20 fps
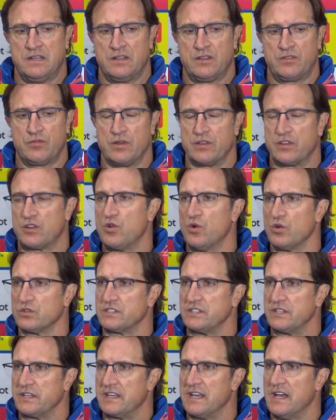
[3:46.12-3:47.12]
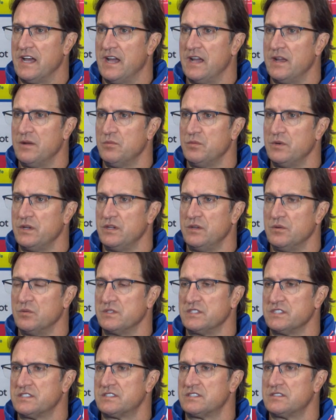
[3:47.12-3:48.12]
throughout the course of the game, we
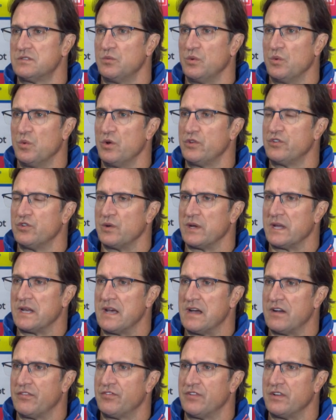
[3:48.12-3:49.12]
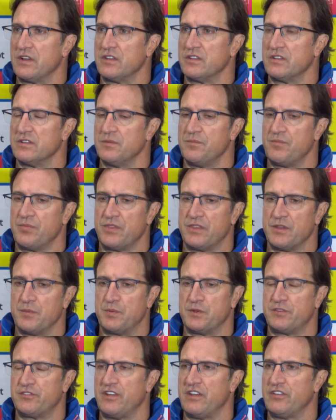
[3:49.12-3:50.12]
weren't doing enough. The
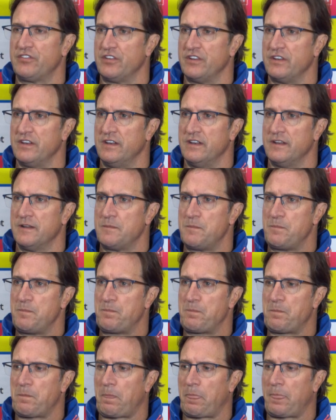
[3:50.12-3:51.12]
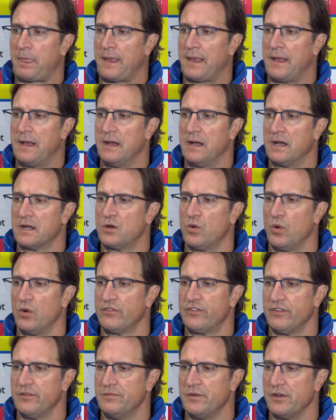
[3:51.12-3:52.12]
possession
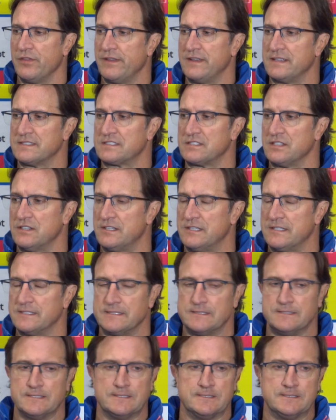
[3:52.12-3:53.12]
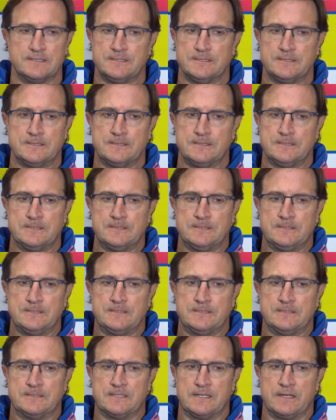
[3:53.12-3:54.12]
quantum on their side and
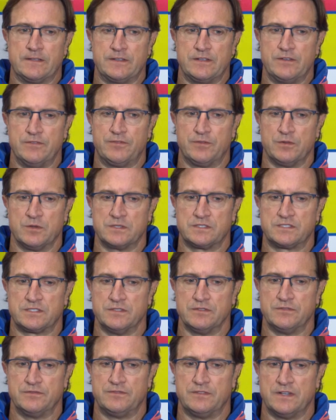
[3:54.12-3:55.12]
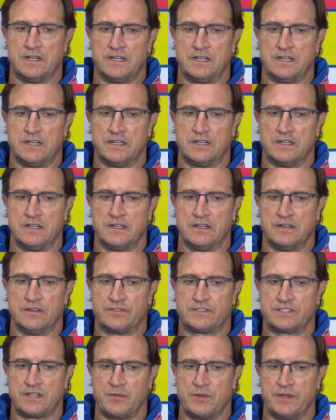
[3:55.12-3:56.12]
the influence
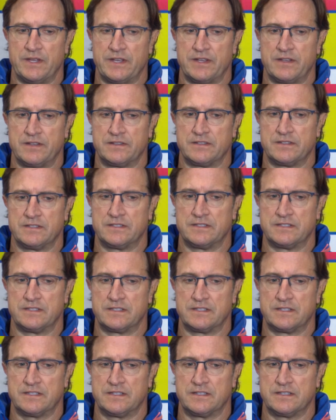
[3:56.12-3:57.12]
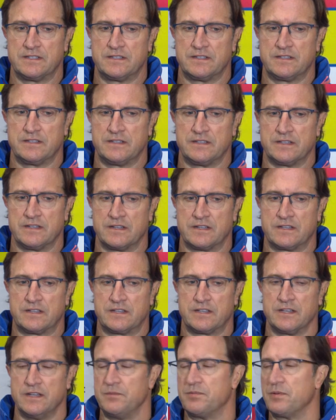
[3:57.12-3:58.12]
of some of their
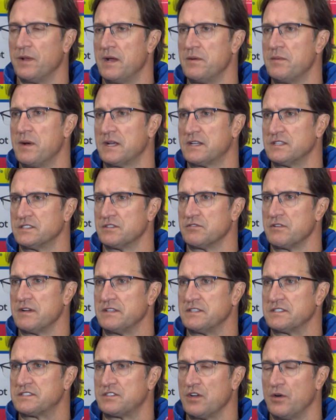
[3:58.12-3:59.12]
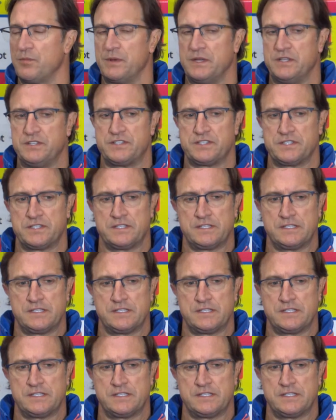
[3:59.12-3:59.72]
key playmakers around the stoppage